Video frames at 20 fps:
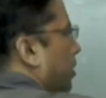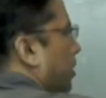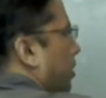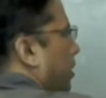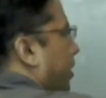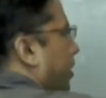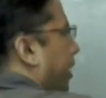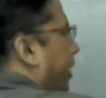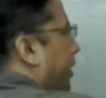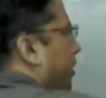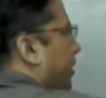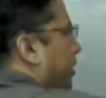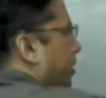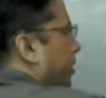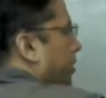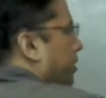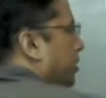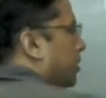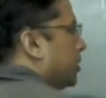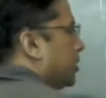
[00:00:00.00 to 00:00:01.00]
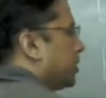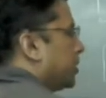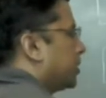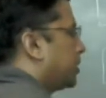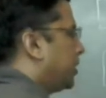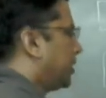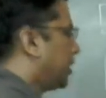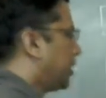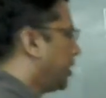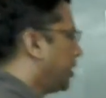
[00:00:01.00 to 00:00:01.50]
right?
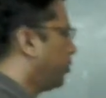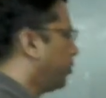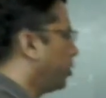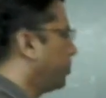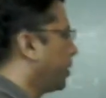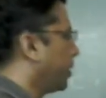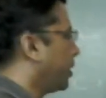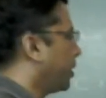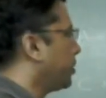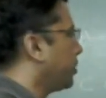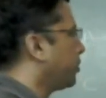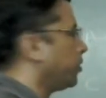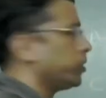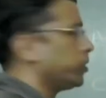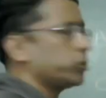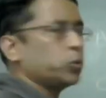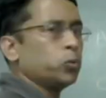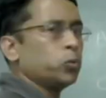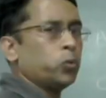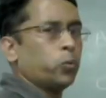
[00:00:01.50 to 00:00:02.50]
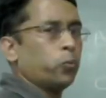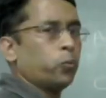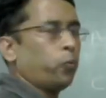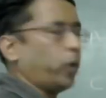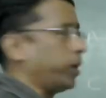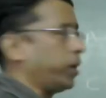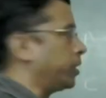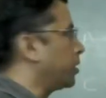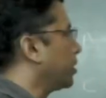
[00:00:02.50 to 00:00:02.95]
C3 would become equals to 1.